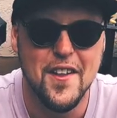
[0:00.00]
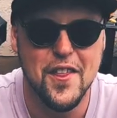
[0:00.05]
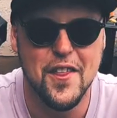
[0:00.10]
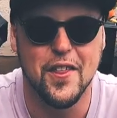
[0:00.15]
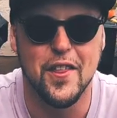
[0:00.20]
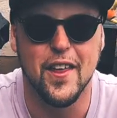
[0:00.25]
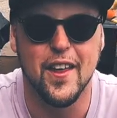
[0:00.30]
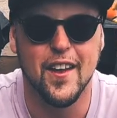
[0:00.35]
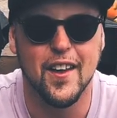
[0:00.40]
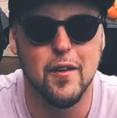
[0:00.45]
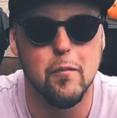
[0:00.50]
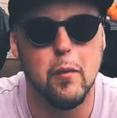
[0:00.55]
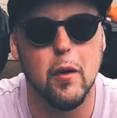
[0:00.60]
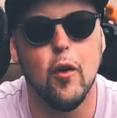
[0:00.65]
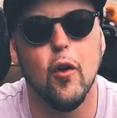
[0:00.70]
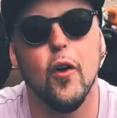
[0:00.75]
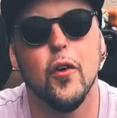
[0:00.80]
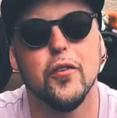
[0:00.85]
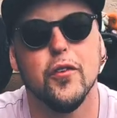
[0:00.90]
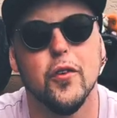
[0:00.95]
thing, but
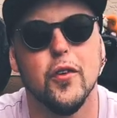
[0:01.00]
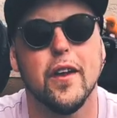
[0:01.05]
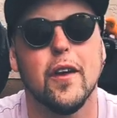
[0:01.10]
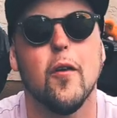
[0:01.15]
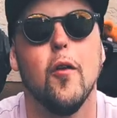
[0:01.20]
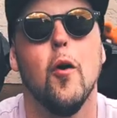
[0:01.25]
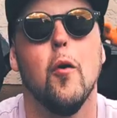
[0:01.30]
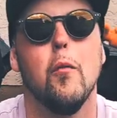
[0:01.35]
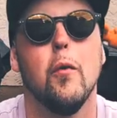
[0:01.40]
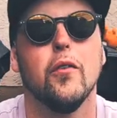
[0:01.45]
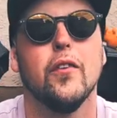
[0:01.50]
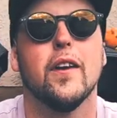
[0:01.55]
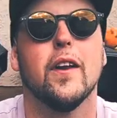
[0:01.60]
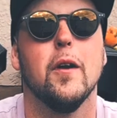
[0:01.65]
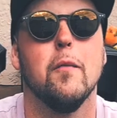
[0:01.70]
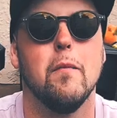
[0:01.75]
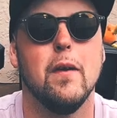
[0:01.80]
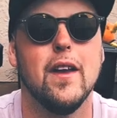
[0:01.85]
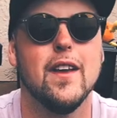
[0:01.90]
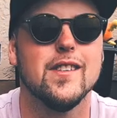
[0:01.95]
also like almost like an
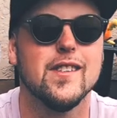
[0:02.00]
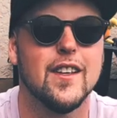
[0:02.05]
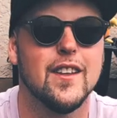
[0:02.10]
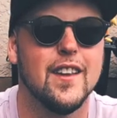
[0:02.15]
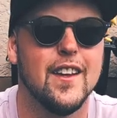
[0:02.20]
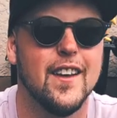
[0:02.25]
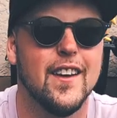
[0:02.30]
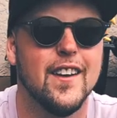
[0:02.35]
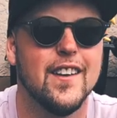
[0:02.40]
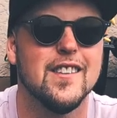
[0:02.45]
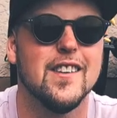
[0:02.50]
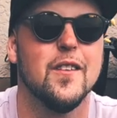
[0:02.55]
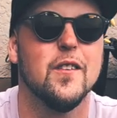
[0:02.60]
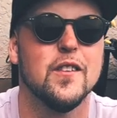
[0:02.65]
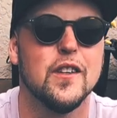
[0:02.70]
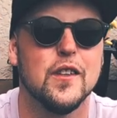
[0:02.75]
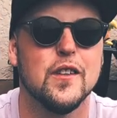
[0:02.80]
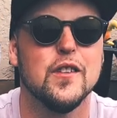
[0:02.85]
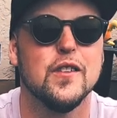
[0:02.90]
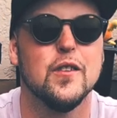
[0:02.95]
amazing thing because I was
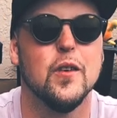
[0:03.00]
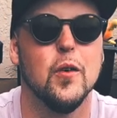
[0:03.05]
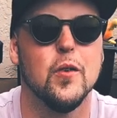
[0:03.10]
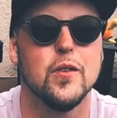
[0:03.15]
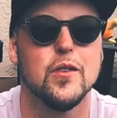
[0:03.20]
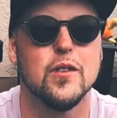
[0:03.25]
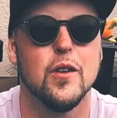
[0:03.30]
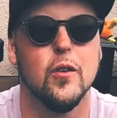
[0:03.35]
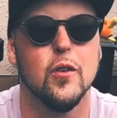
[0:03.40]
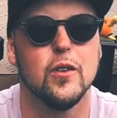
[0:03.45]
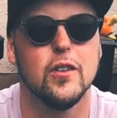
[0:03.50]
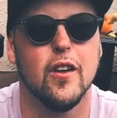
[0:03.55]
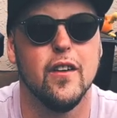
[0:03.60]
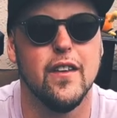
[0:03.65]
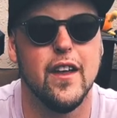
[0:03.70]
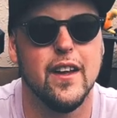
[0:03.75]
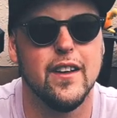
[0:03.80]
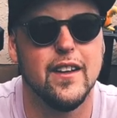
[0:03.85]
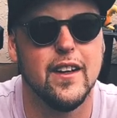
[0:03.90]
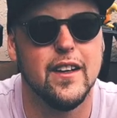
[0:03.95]
like so stoked on
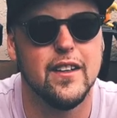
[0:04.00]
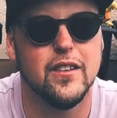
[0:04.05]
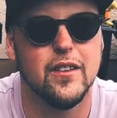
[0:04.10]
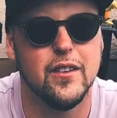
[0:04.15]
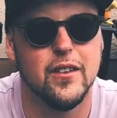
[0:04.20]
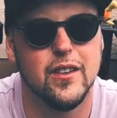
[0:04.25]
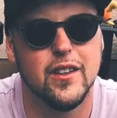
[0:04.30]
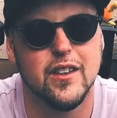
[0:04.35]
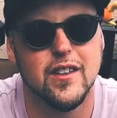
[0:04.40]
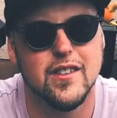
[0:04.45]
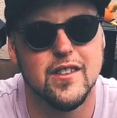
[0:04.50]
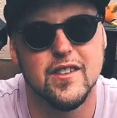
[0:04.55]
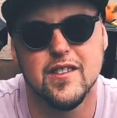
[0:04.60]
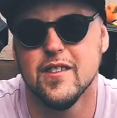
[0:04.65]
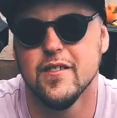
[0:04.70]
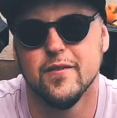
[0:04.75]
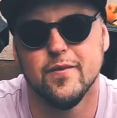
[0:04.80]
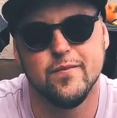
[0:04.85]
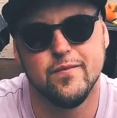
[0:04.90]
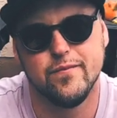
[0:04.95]
that day too because
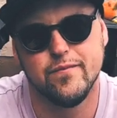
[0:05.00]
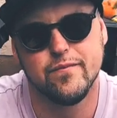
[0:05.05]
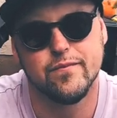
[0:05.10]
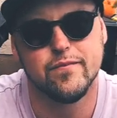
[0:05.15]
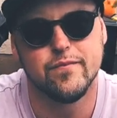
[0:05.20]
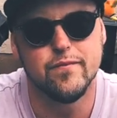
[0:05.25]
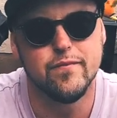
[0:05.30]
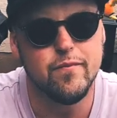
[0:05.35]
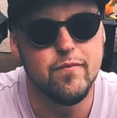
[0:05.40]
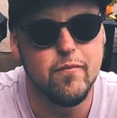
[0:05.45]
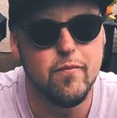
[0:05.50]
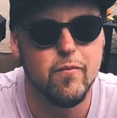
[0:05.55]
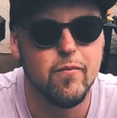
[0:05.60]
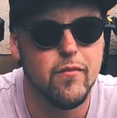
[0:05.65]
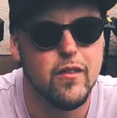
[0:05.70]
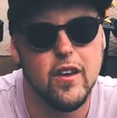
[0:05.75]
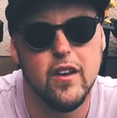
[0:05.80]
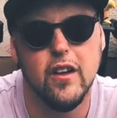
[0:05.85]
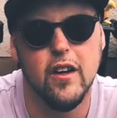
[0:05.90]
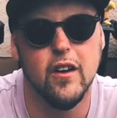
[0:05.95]

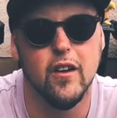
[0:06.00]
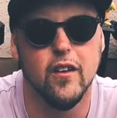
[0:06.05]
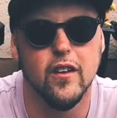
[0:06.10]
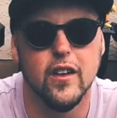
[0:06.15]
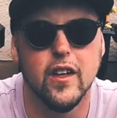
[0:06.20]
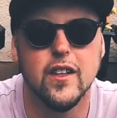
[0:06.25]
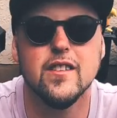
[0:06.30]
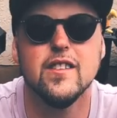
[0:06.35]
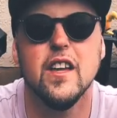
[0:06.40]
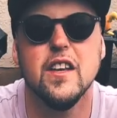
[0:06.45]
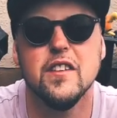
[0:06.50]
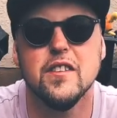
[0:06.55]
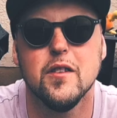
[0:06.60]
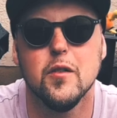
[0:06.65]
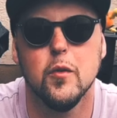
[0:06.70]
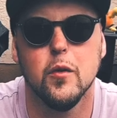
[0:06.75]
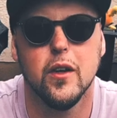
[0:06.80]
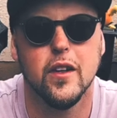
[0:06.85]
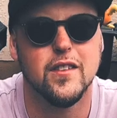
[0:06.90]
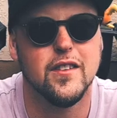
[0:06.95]
you know it's nice
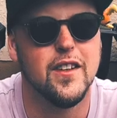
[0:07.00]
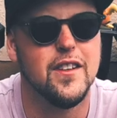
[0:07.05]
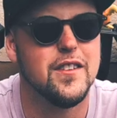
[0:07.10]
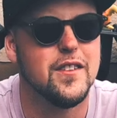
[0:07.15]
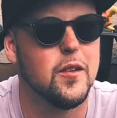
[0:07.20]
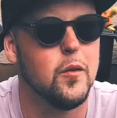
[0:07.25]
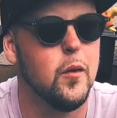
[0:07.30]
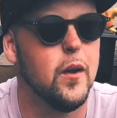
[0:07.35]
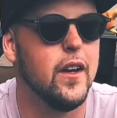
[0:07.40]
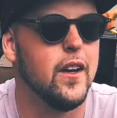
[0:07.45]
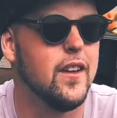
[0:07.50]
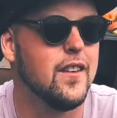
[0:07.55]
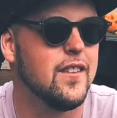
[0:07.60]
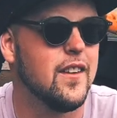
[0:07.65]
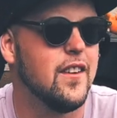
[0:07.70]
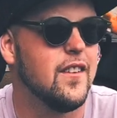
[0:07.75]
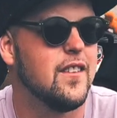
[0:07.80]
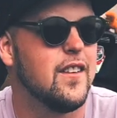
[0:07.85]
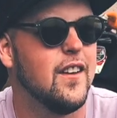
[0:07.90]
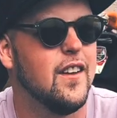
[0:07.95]
to it's nice to win. It's
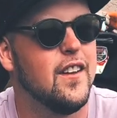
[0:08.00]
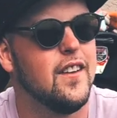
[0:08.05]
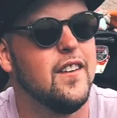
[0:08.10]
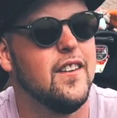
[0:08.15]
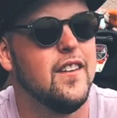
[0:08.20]
nice to